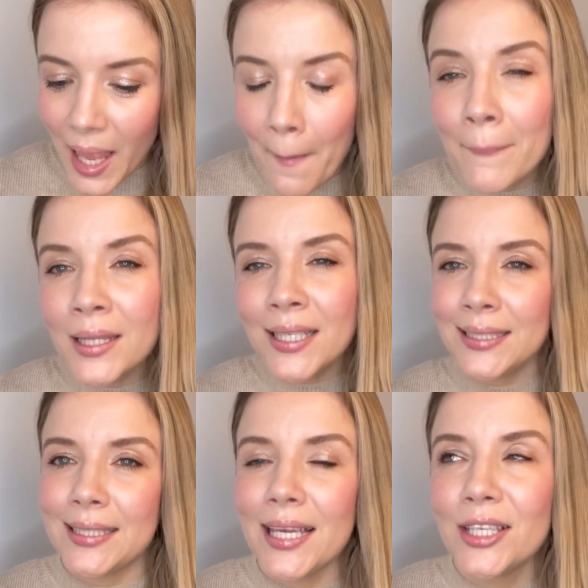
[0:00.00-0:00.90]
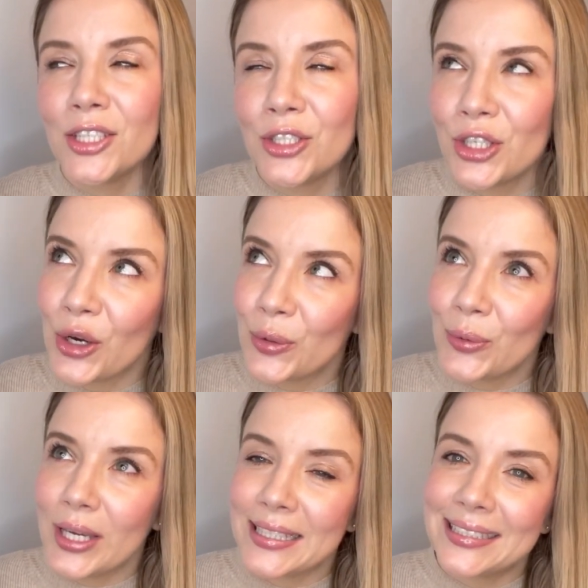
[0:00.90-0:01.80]
But they say, you
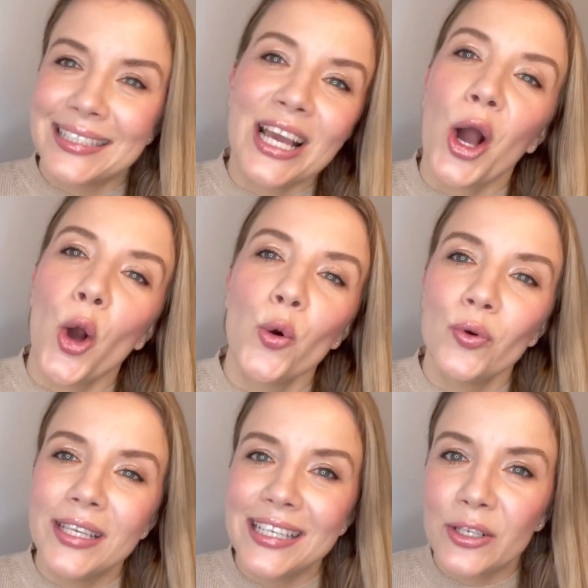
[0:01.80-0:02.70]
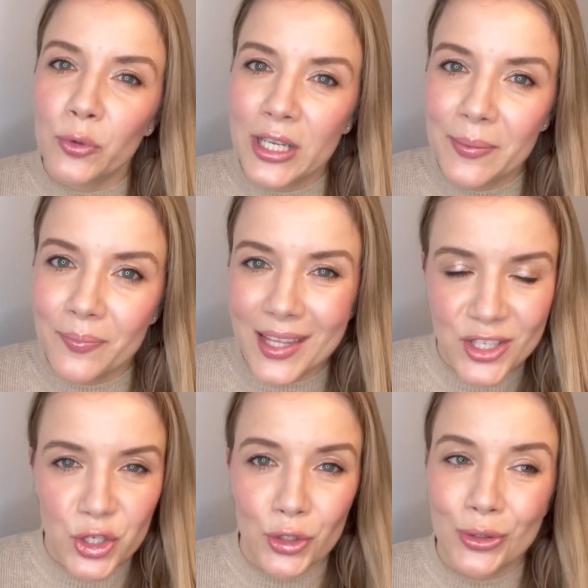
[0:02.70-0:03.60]
know, it's the only cream
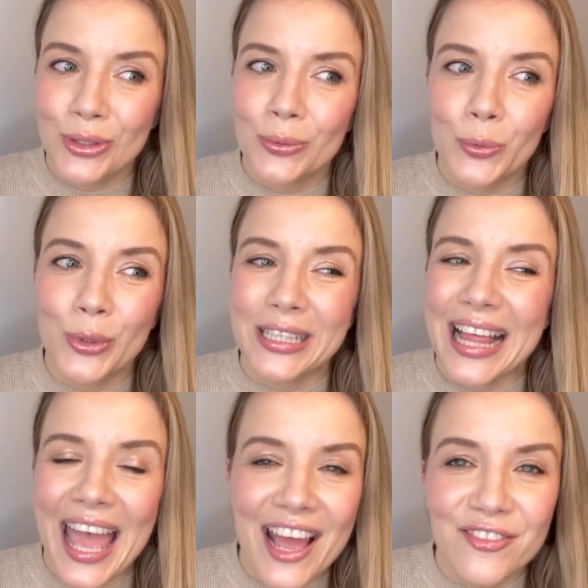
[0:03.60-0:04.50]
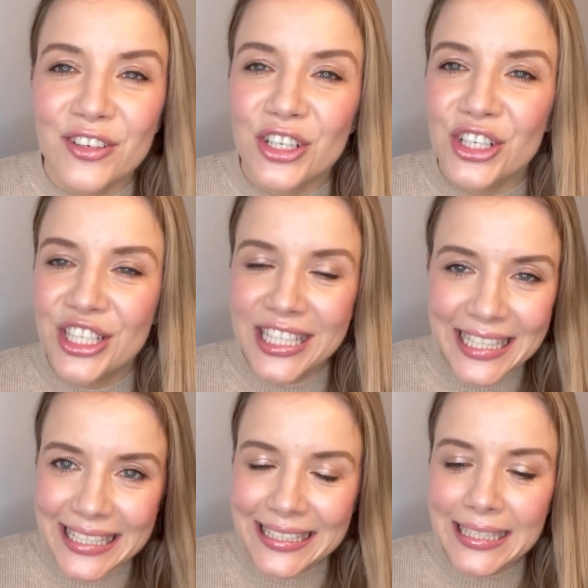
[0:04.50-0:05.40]
that you will ever
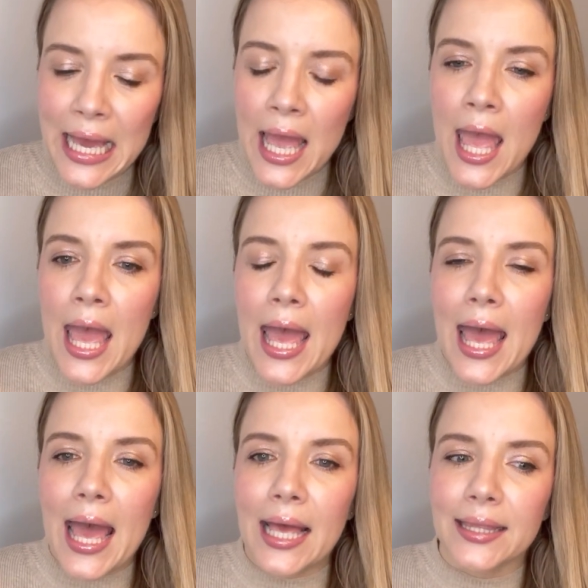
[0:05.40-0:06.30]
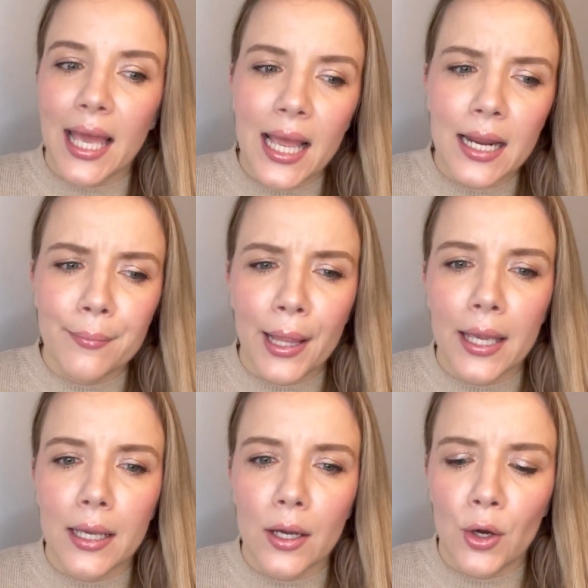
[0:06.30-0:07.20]
need. And then I'm
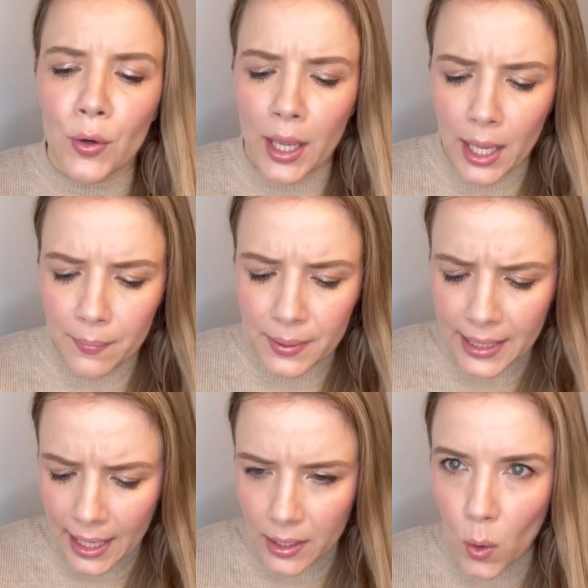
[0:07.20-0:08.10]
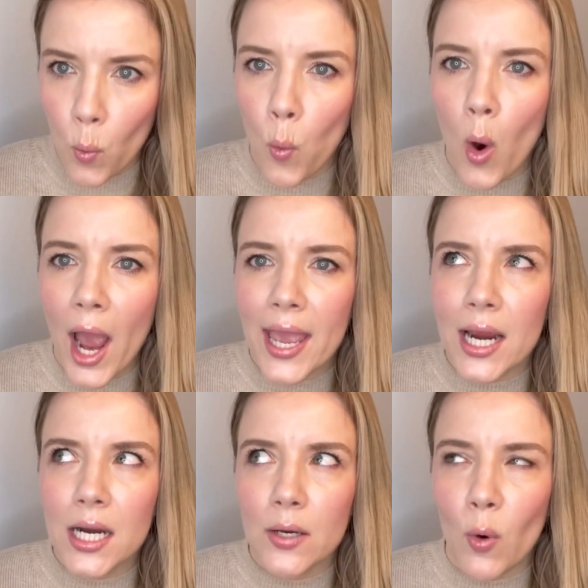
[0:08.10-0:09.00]
like, okay, but then
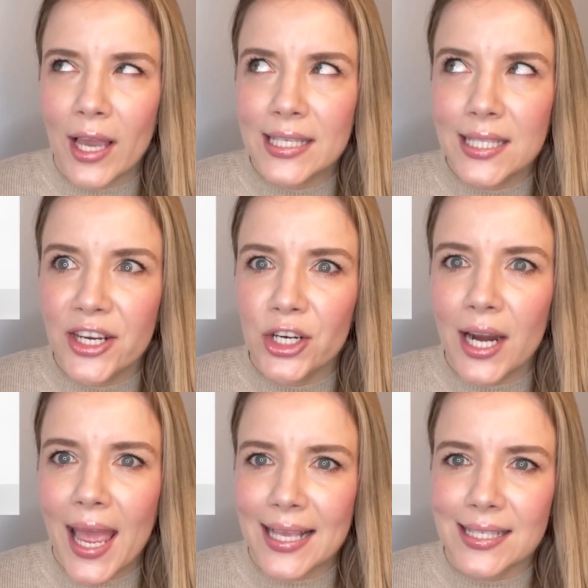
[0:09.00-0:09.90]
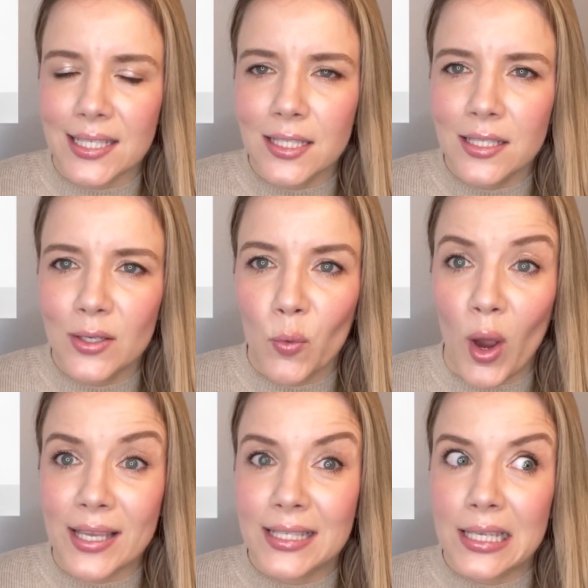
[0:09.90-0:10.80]
why is there essence?
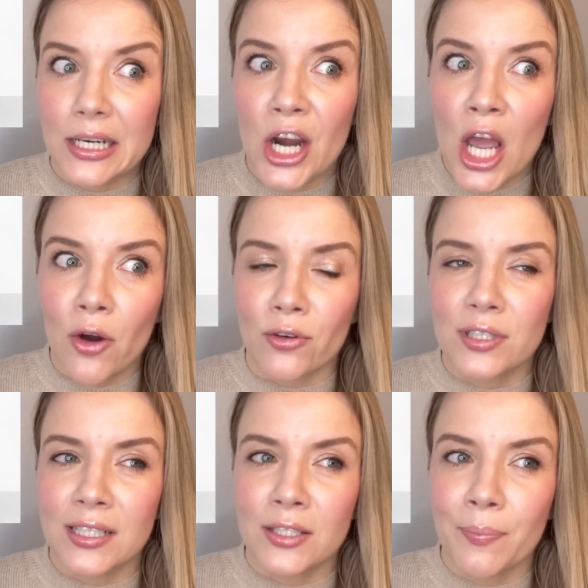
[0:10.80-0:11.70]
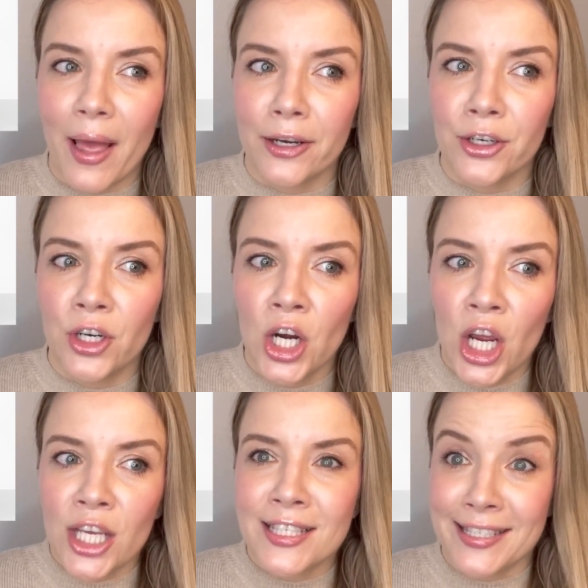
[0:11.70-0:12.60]
Why is there Augustinus Bader
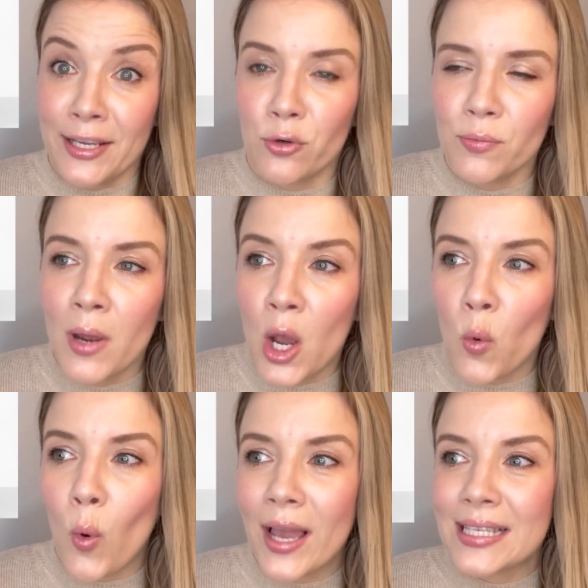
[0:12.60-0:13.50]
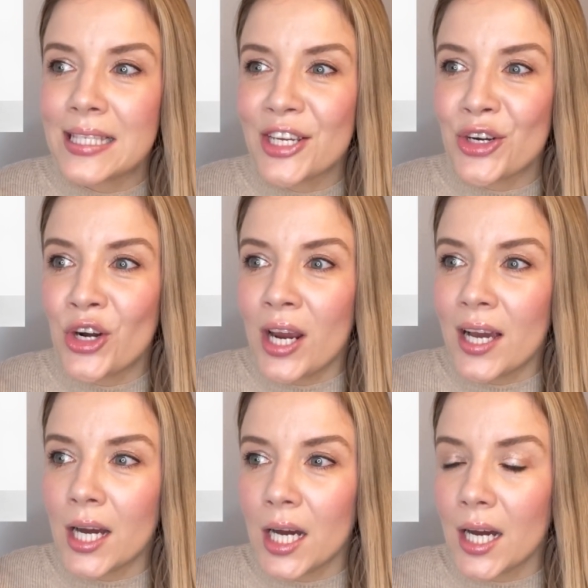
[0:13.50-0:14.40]
serum? Why is there
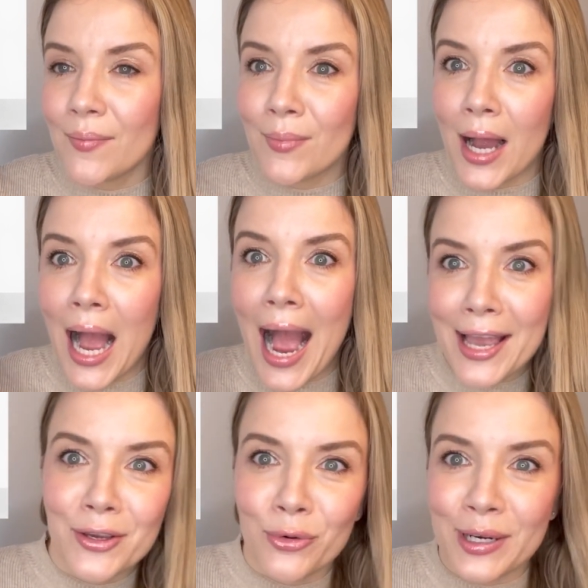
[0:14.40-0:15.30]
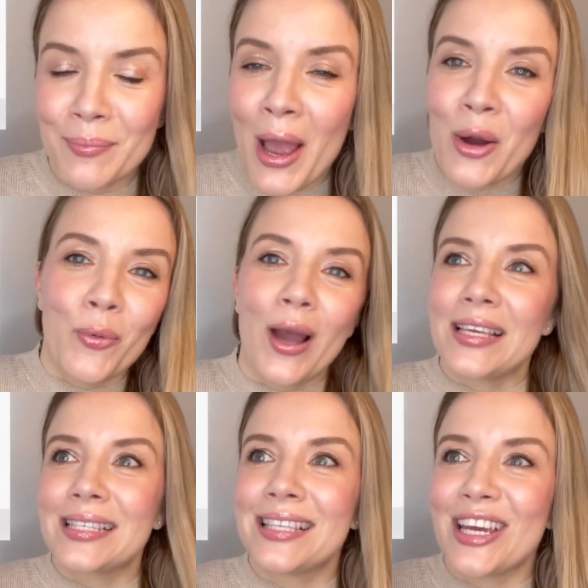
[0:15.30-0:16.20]
eye cream? Why
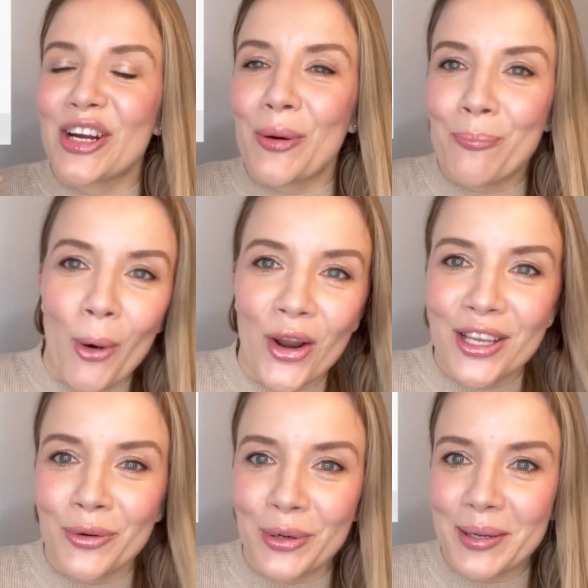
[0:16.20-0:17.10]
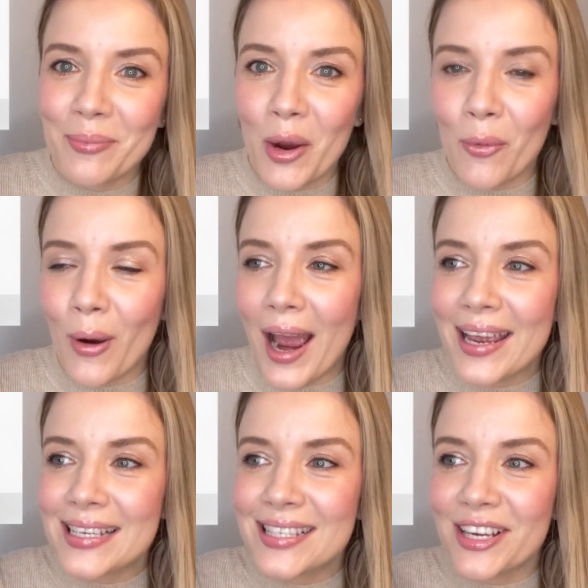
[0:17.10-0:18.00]
is there body cream?
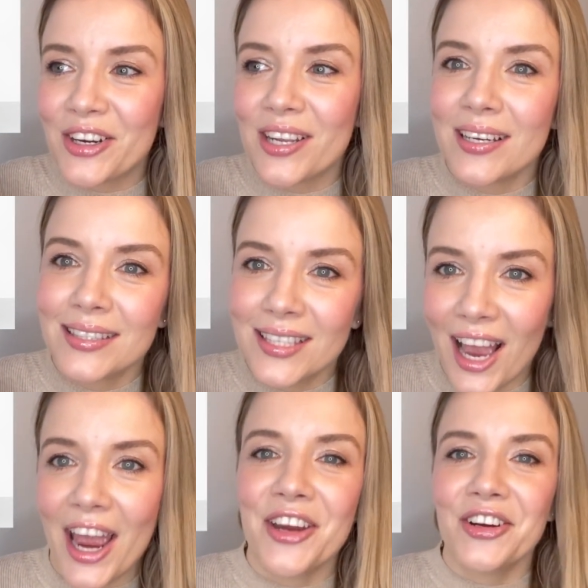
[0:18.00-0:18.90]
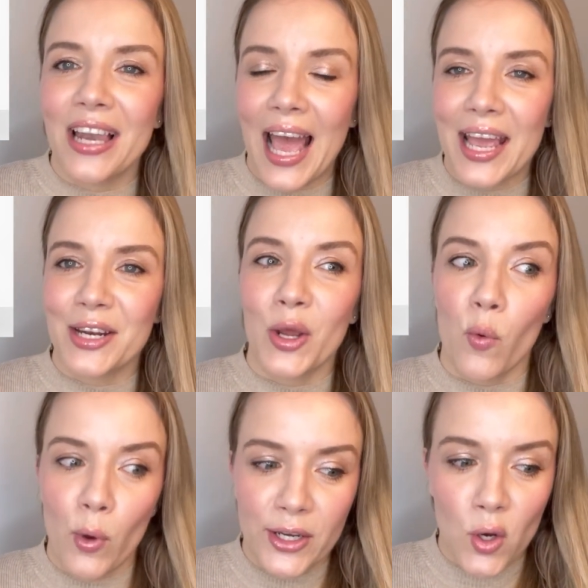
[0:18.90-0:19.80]
Why is there the entire line
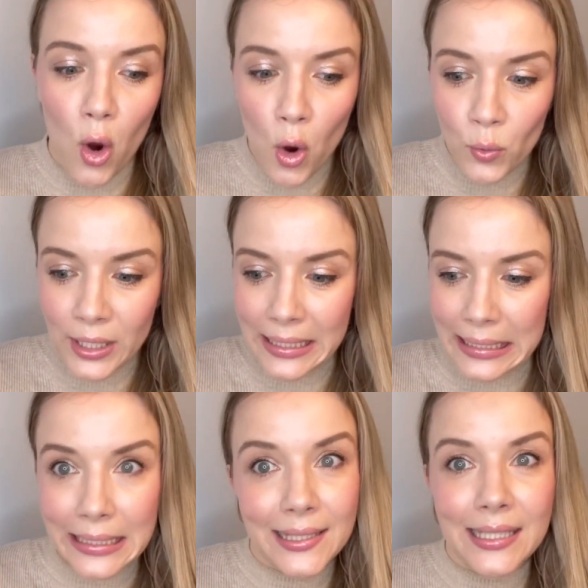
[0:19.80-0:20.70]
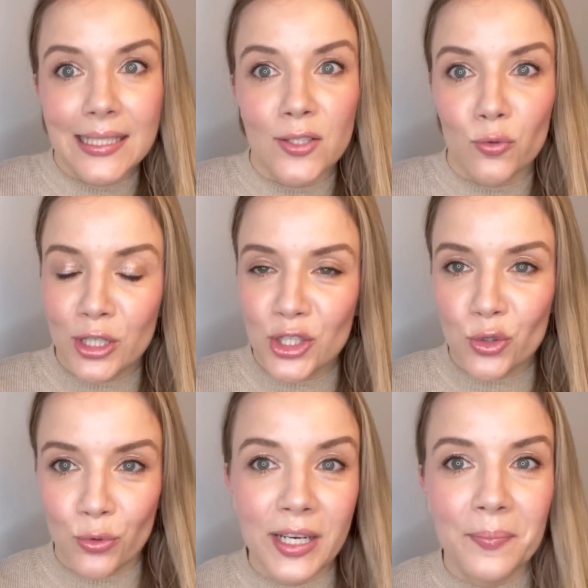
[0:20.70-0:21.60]
when you only need this
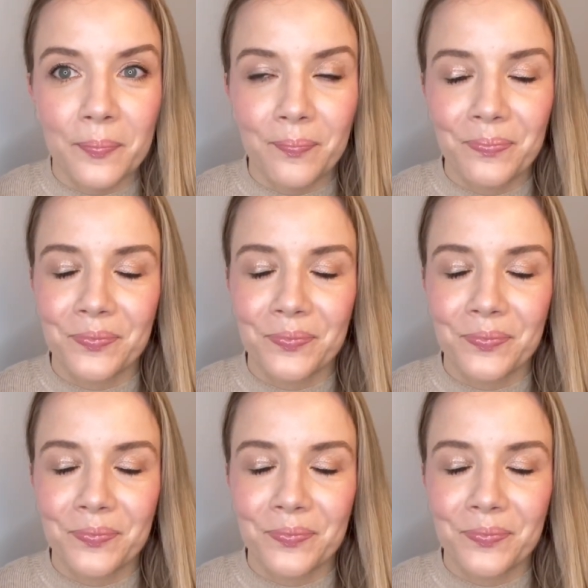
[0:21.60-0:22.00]
rich cream?